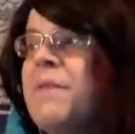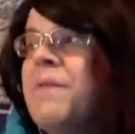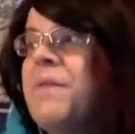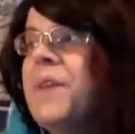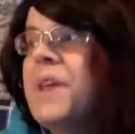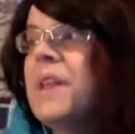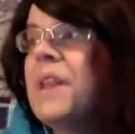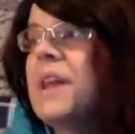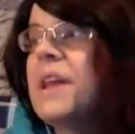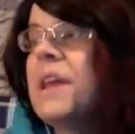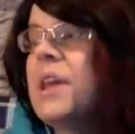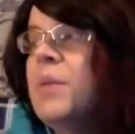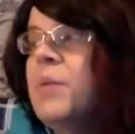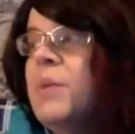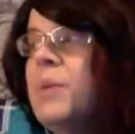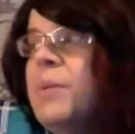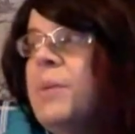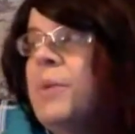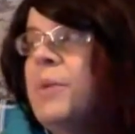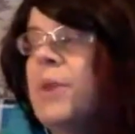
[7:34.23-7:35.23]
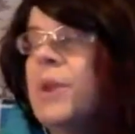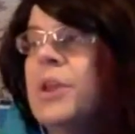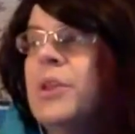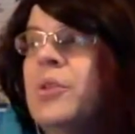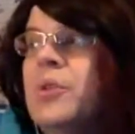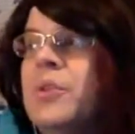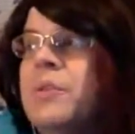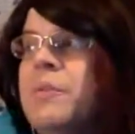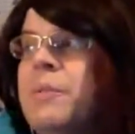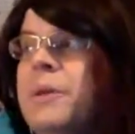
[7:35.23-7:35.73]
feel like he would be one of
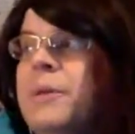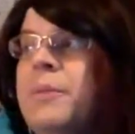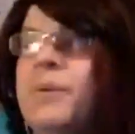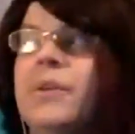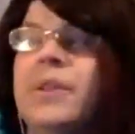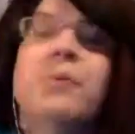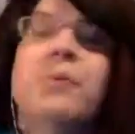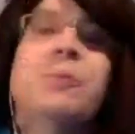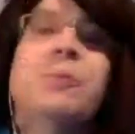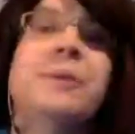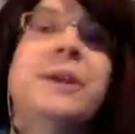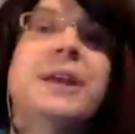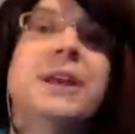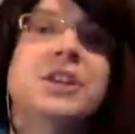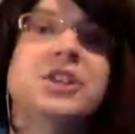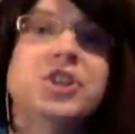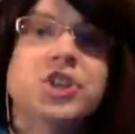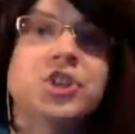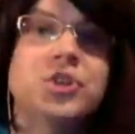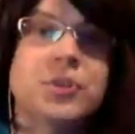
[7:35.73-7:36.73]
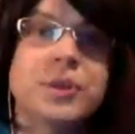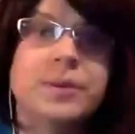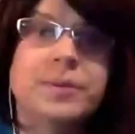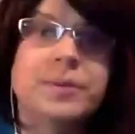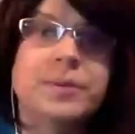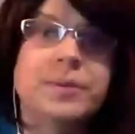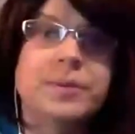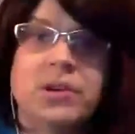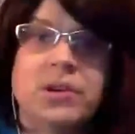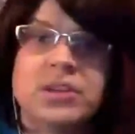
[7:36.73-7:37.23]
those people that would be
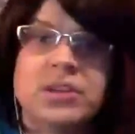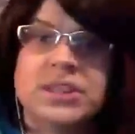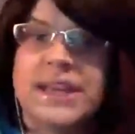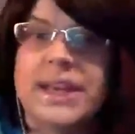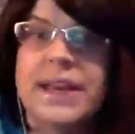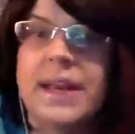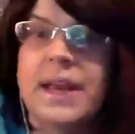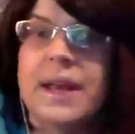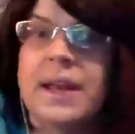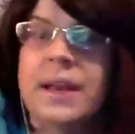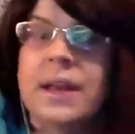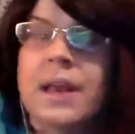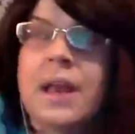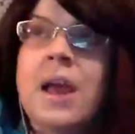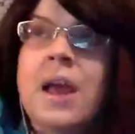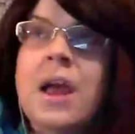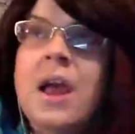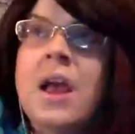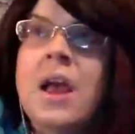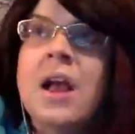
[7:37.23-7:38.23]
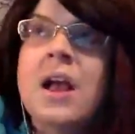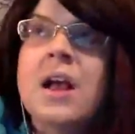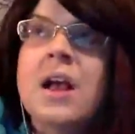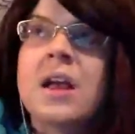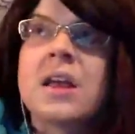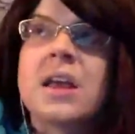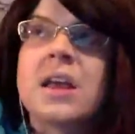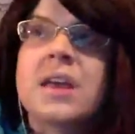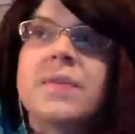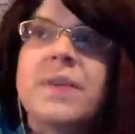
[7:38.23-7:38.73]
extremely hard to date, and
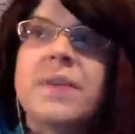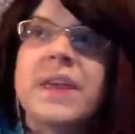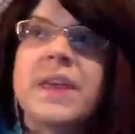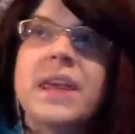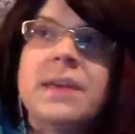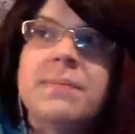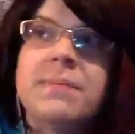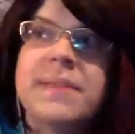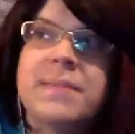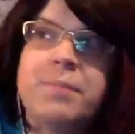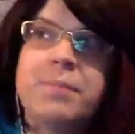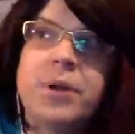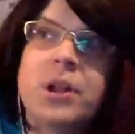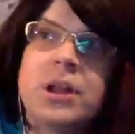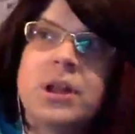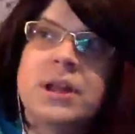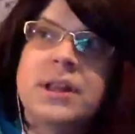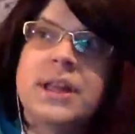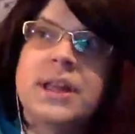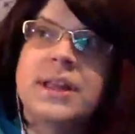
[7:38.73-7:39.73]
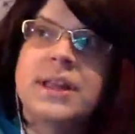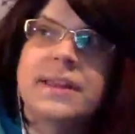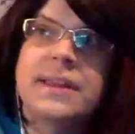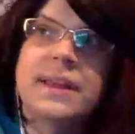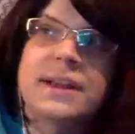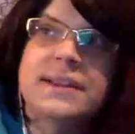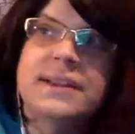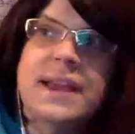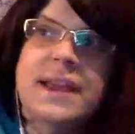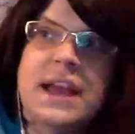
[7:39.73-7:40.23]
if he keeps pulling these like
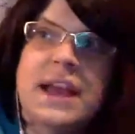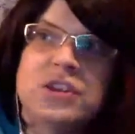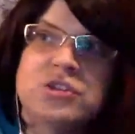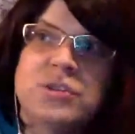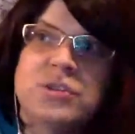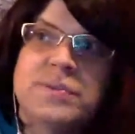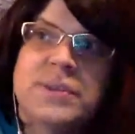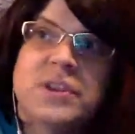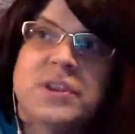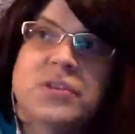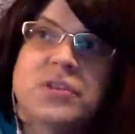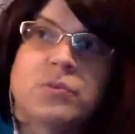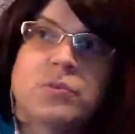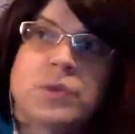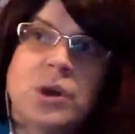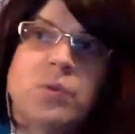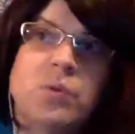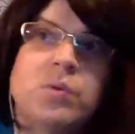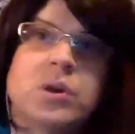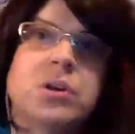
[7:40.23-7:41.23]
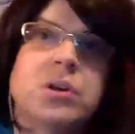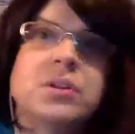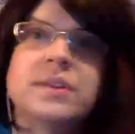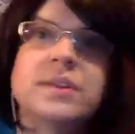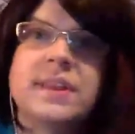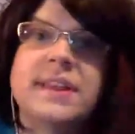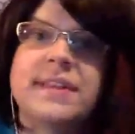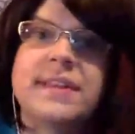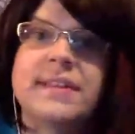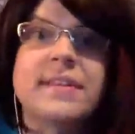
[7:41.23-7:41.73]
tantrums in the real world,
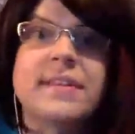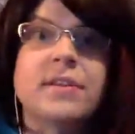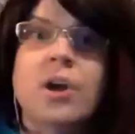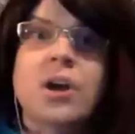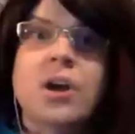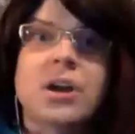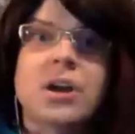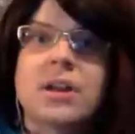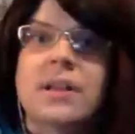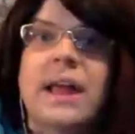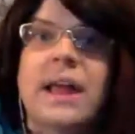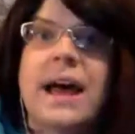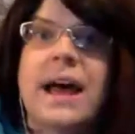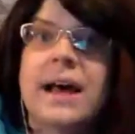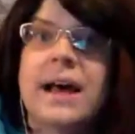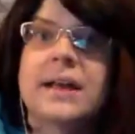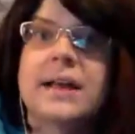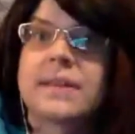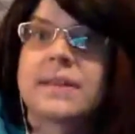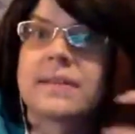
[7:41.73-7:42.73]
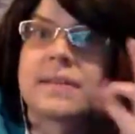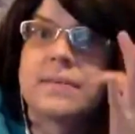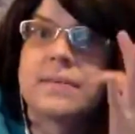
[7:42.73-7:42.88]
this is not going to last.